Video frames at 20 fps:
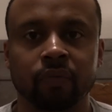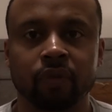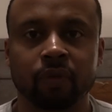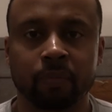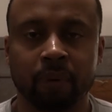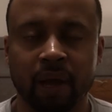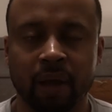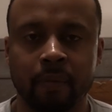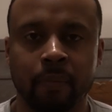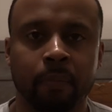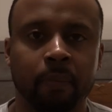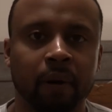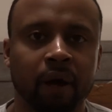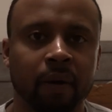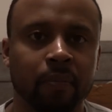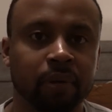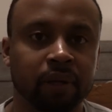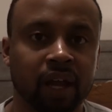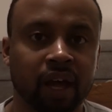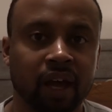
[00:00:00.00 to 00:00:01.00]
by
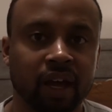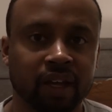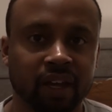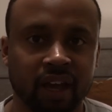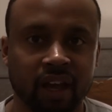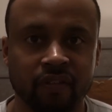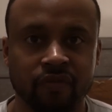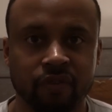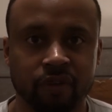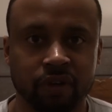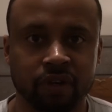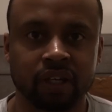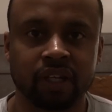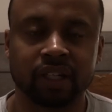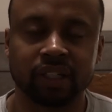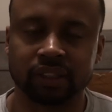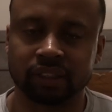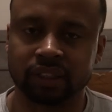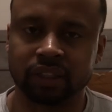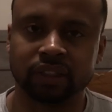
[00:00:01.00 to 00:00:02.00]
applying effort,
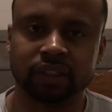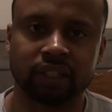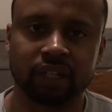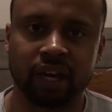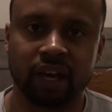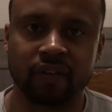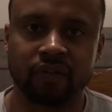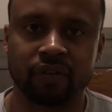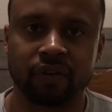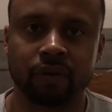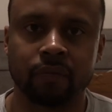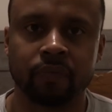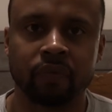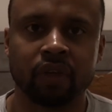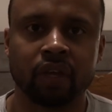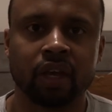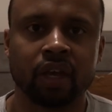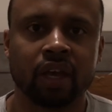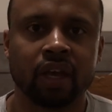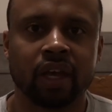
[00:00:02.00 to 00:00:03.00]
consistent effort.
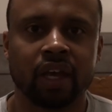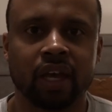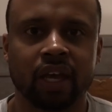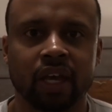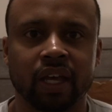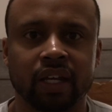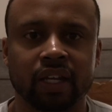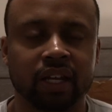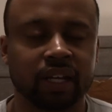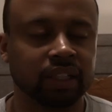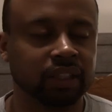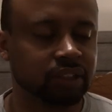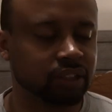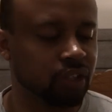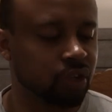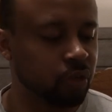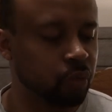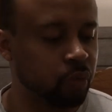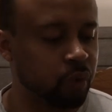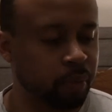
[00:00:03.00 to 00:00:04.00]
And
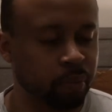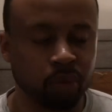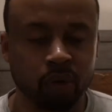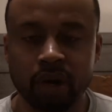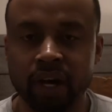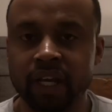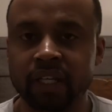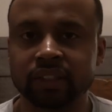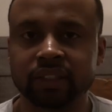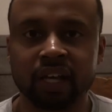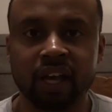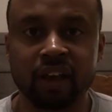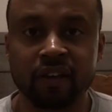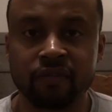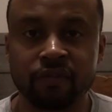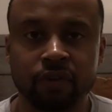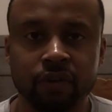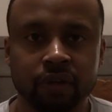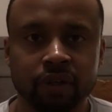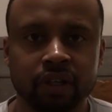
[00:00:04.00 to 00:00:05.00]
so we praise
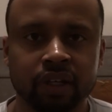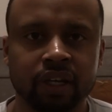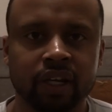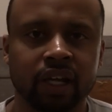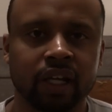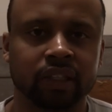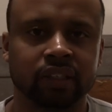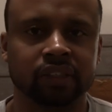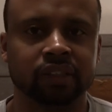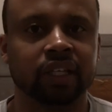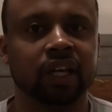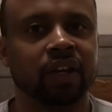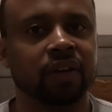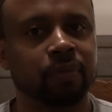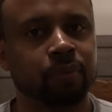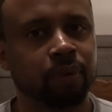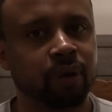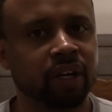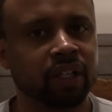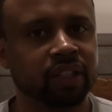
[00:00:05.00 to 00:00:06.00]
effort instead
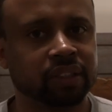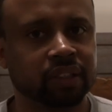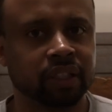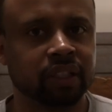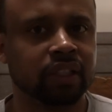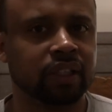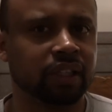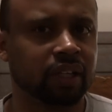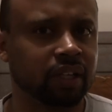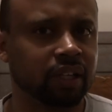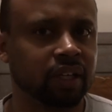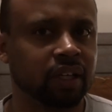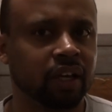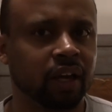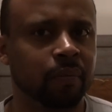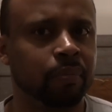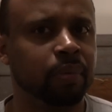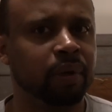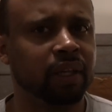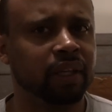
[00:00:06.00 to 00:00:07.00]
of praising the
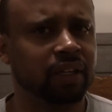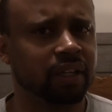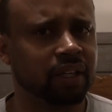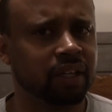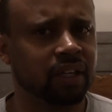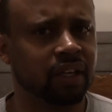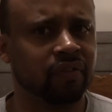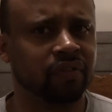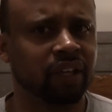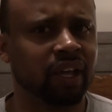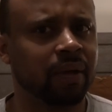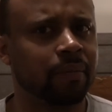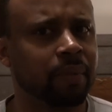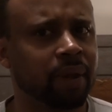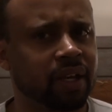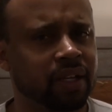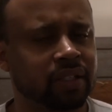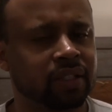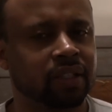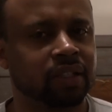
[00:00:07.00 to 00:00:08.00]
ability, if that
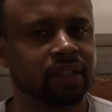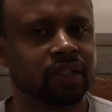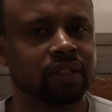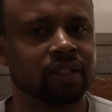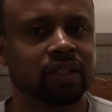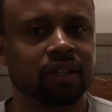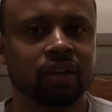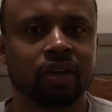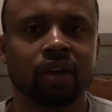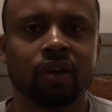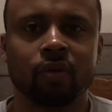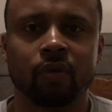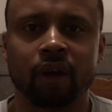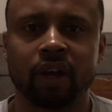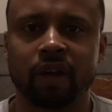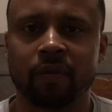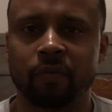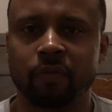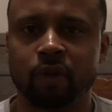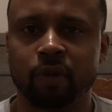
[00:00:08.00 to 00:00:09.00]
makes sense,
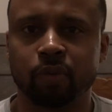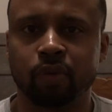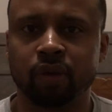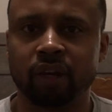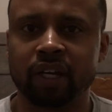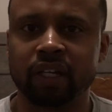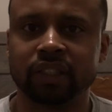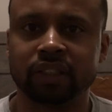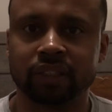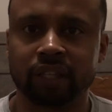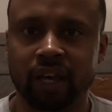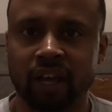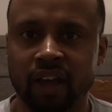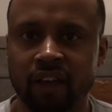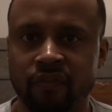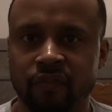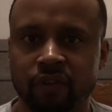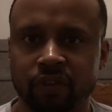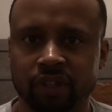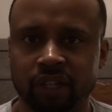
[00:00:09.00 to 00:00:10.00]
right? We praise the
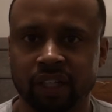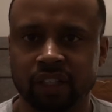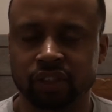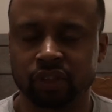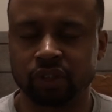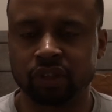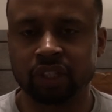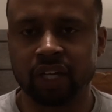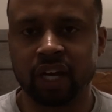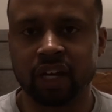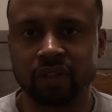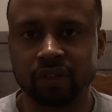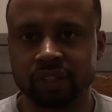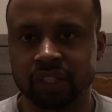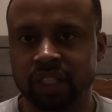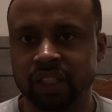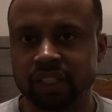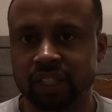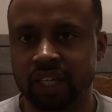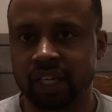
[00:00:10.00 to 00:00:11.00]
effort that your child
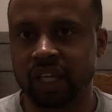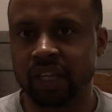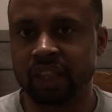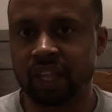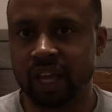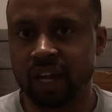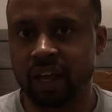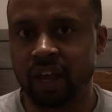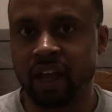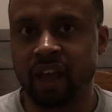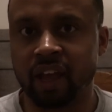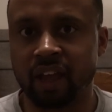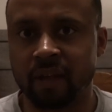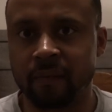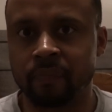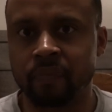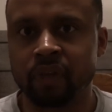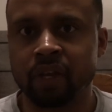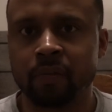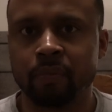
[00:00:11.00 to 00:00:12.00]
did to get that A,
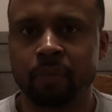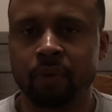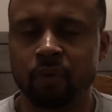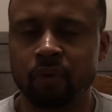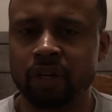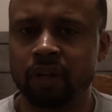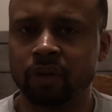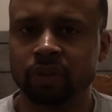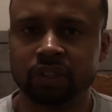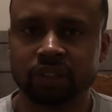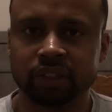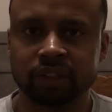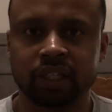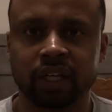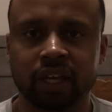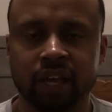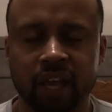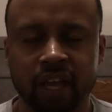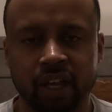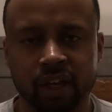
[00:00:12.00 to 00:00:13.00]
but we don't just
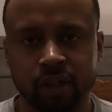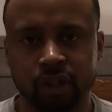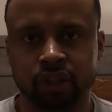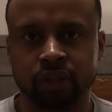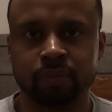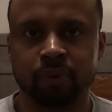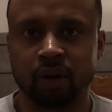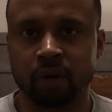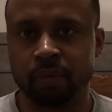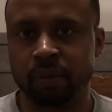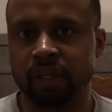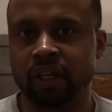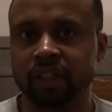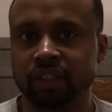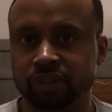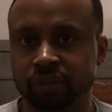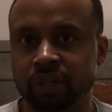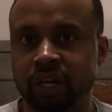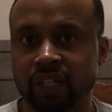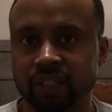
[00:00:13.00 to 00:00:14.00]
say, hey, you're smart
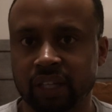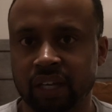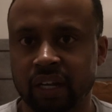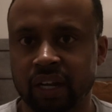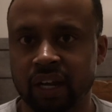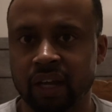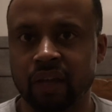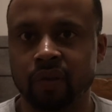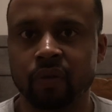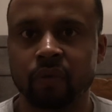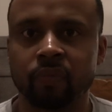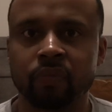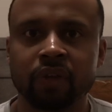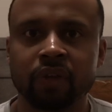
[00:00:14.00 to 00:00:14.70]
because you got that A,